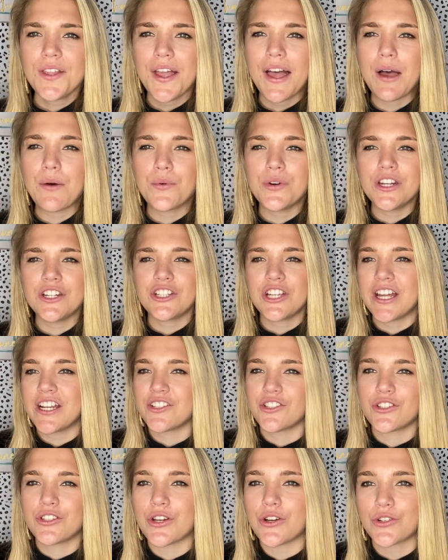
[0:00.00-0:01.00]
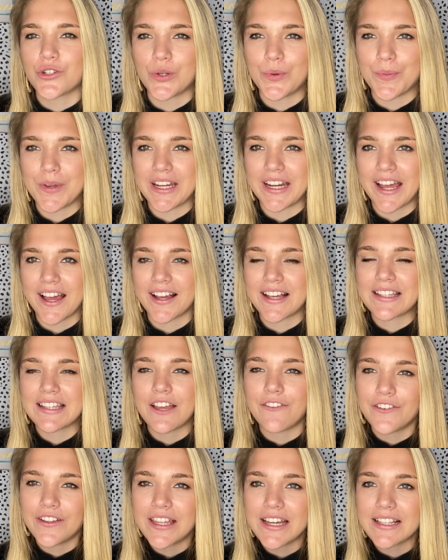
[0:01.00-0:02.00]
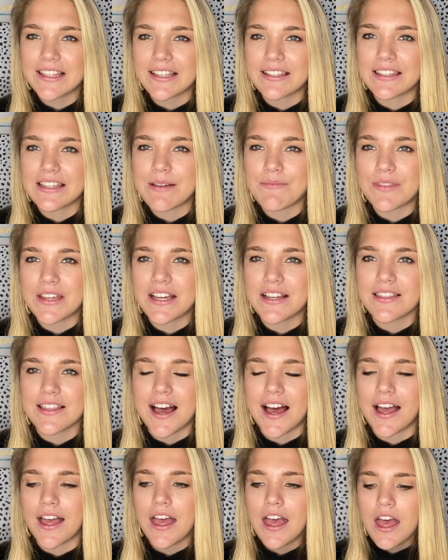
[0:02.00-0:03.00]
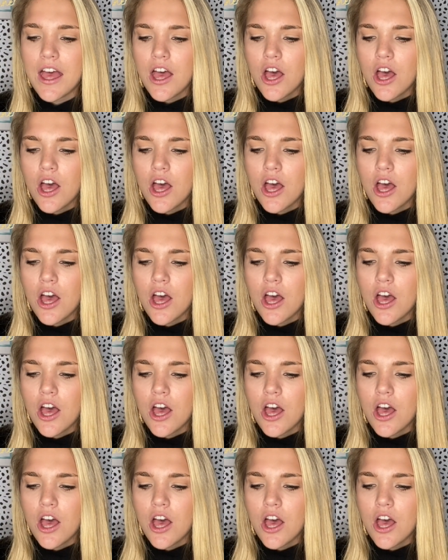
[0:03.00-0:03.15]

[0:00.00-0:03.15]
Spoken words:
I want to change social media because I feel like that's something that